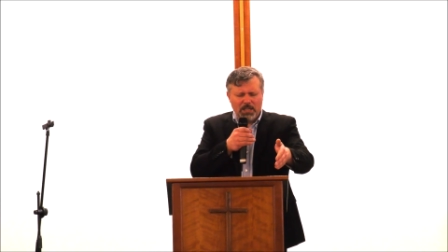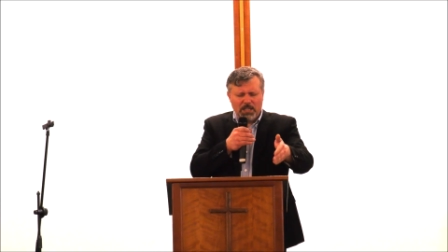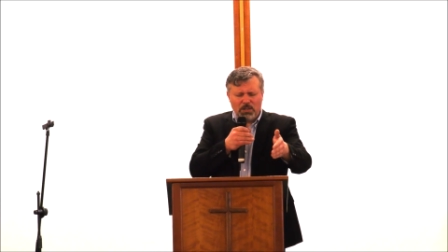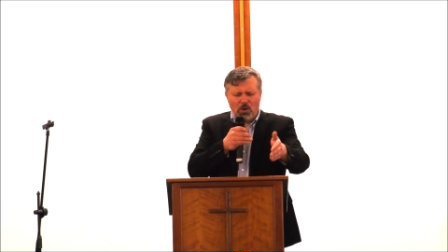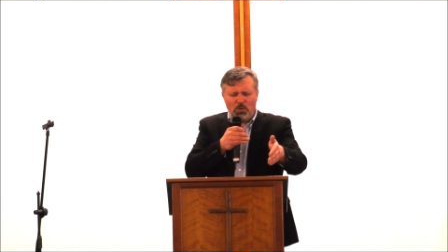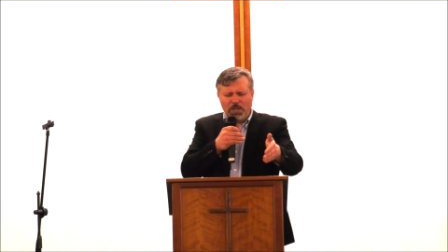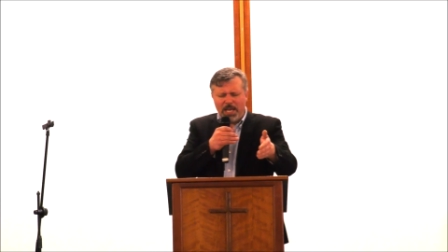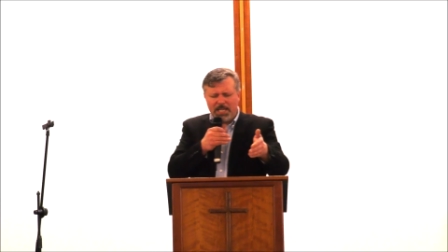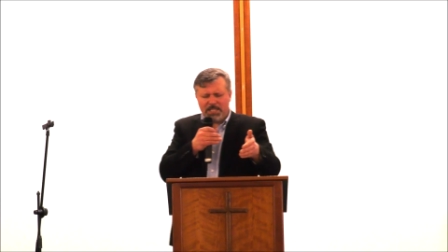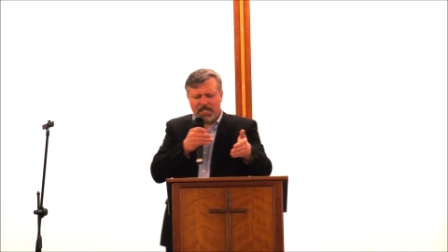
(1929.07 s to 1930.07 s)
In those
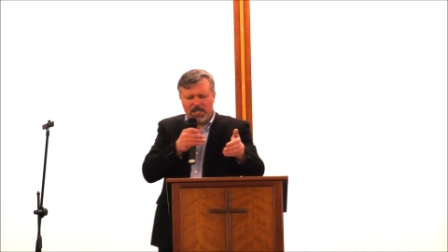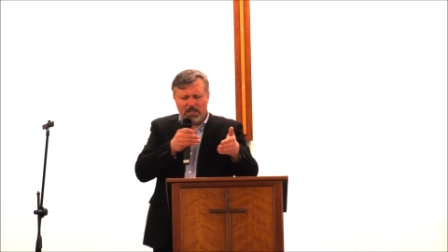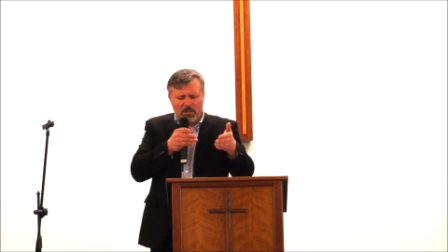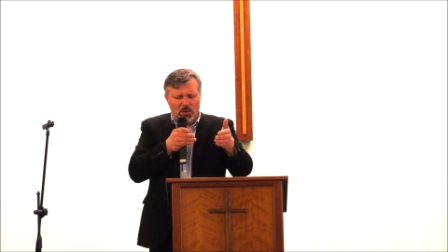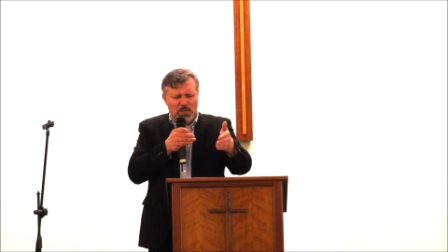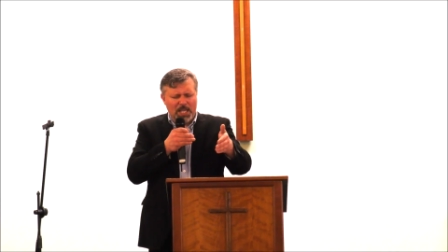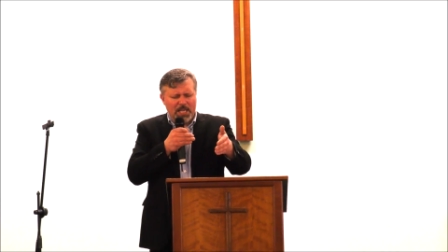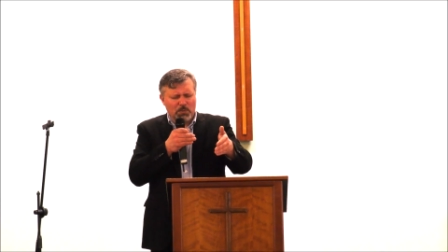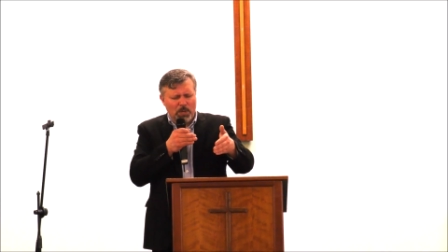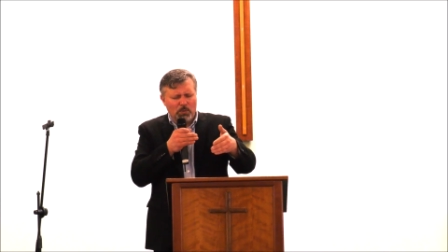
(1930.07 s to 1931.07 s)
days, those
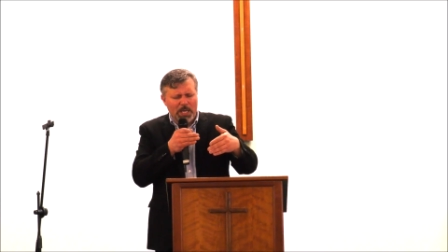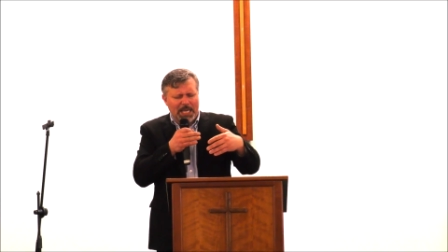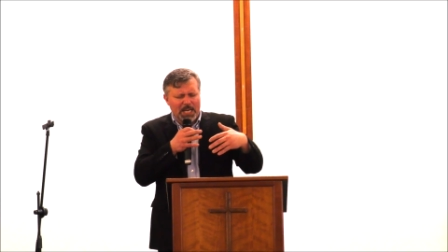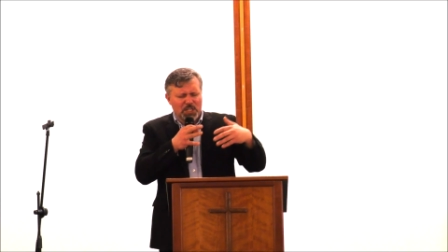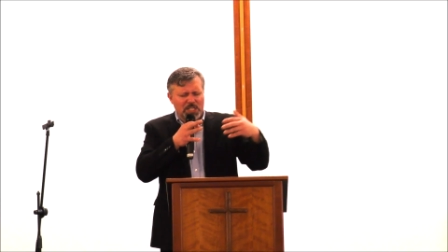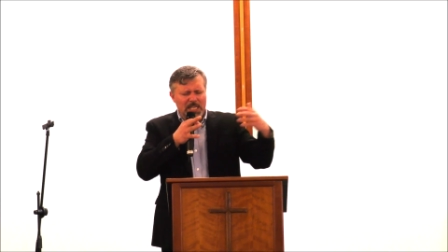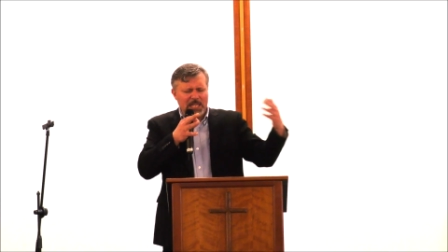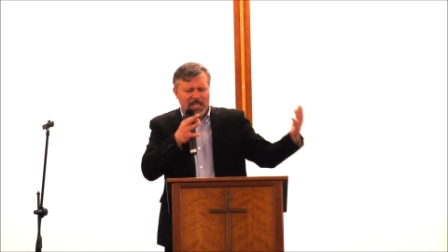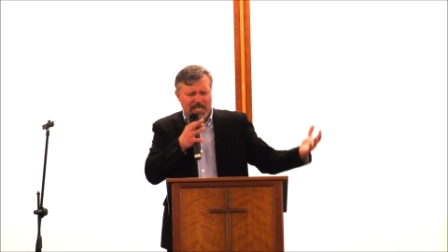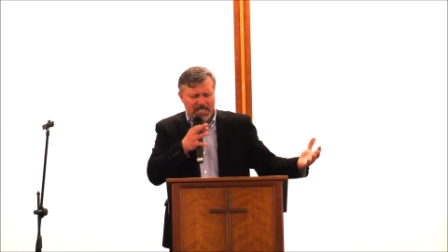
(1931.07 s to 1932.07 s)
days when we can see
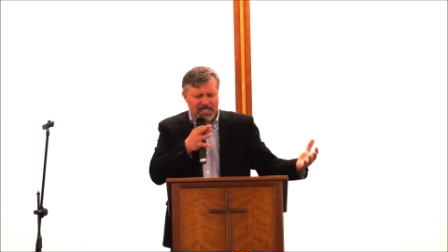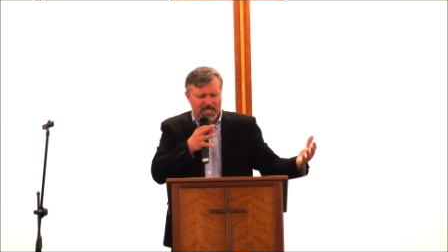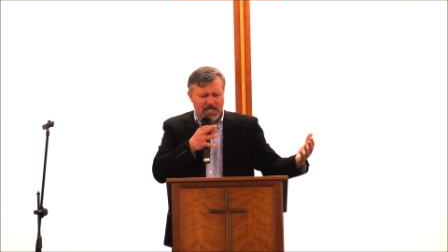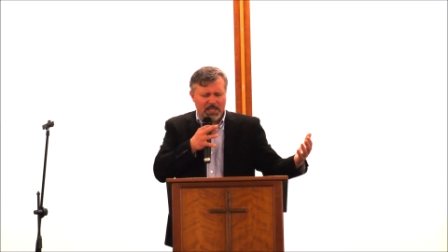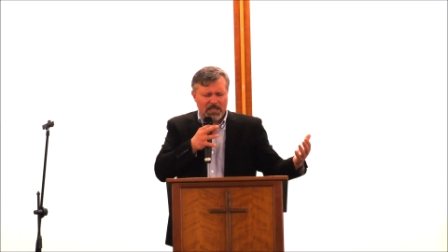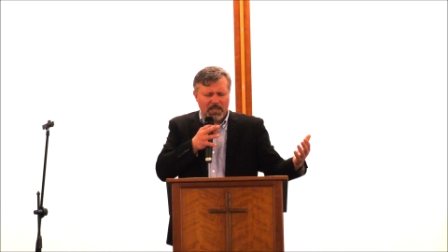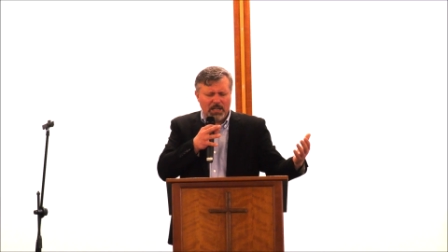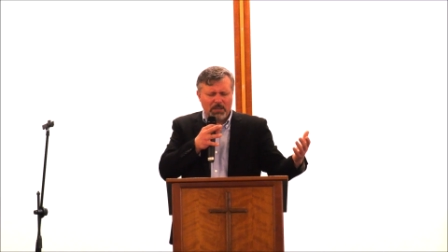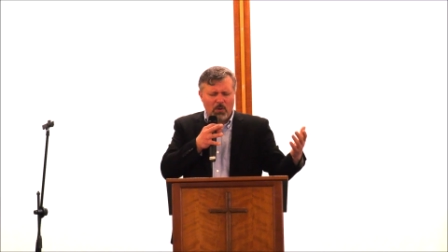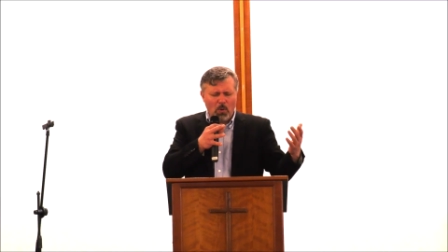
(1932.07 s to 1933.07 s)
things,
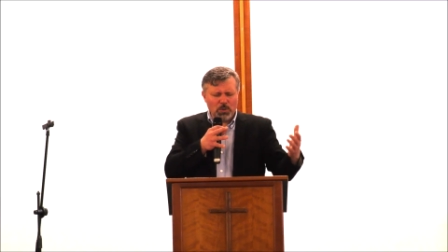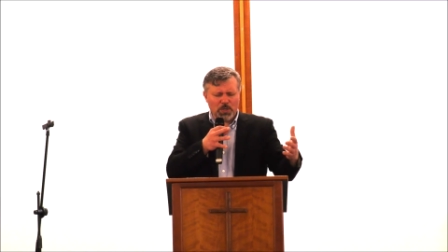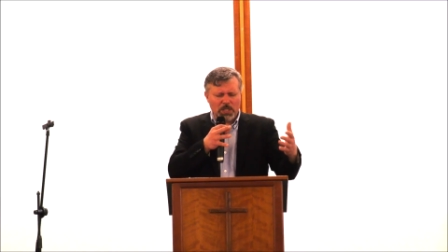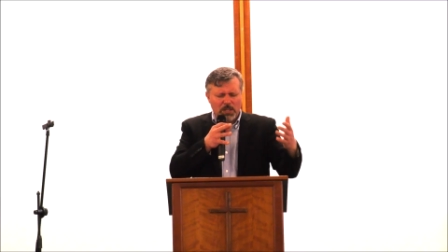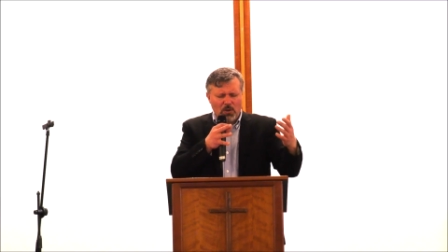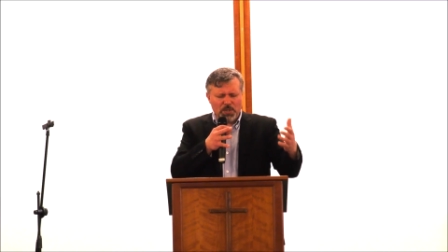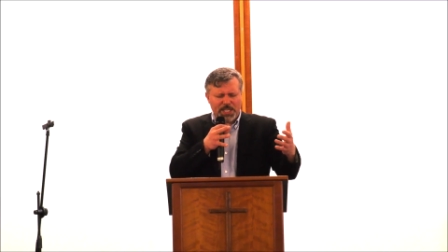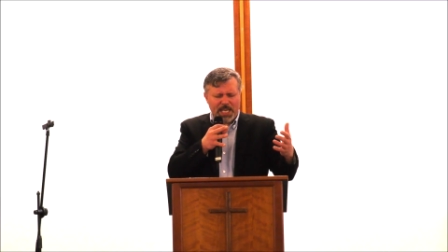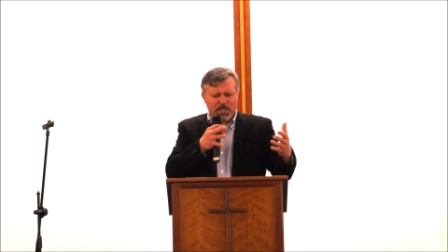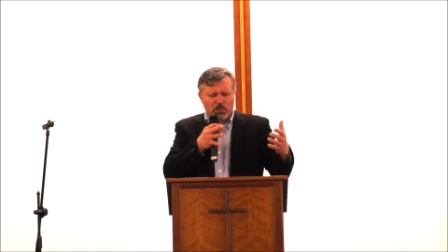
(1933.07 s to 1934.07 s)
and also in
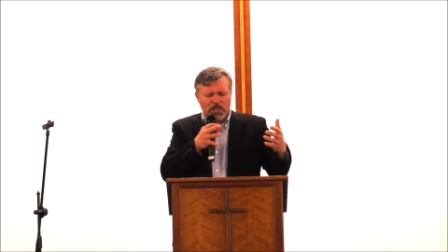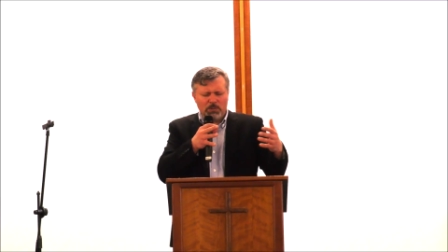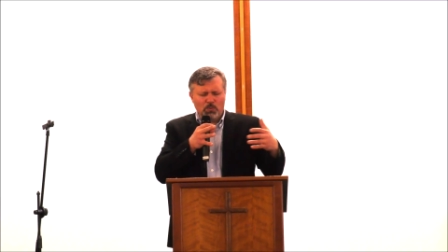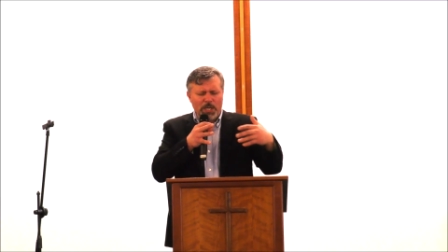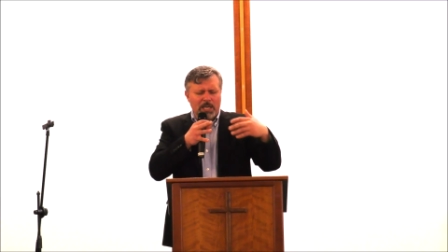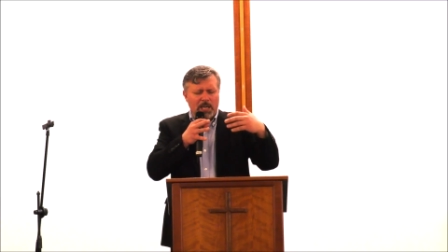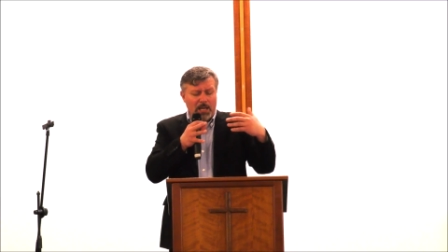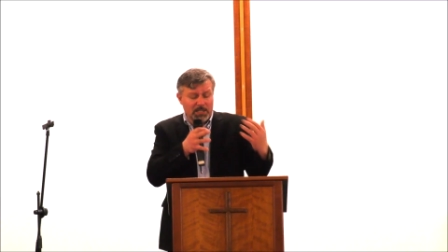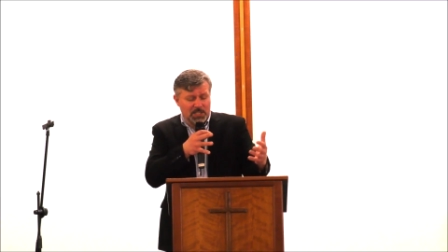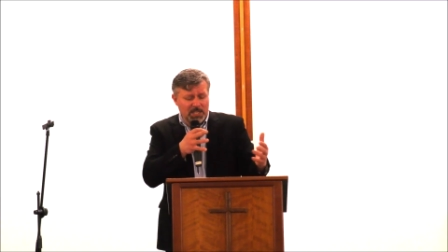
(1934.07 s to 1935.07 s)
those days when we
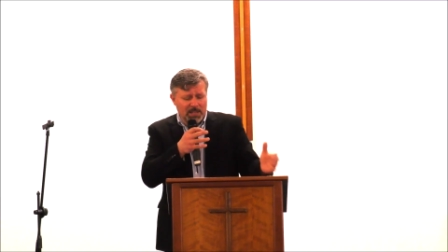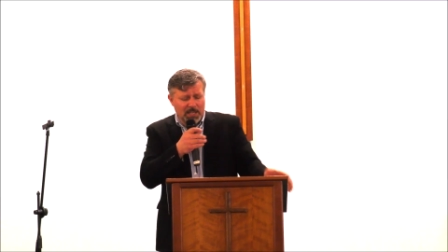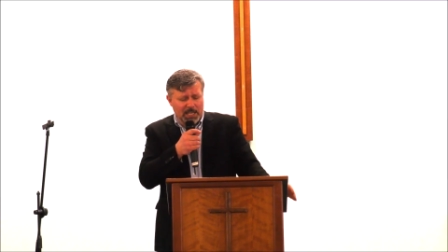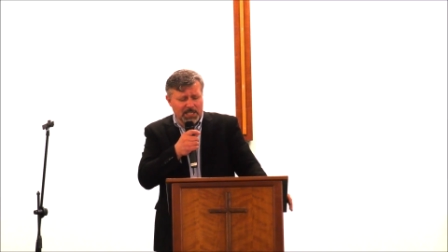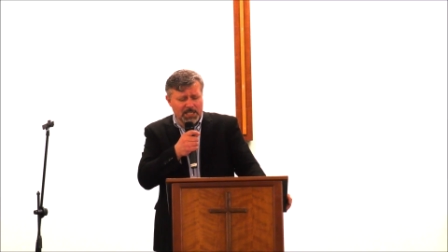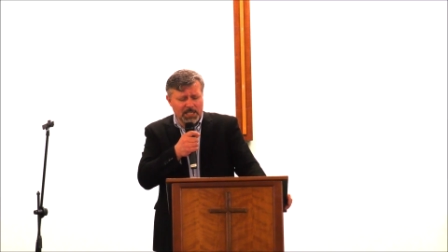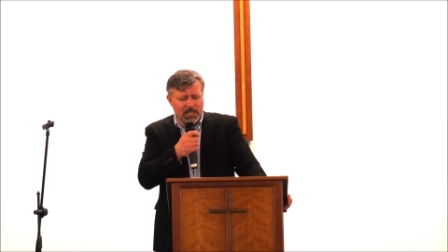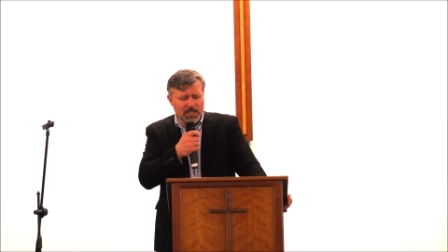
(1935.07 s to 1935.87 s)
can't see things,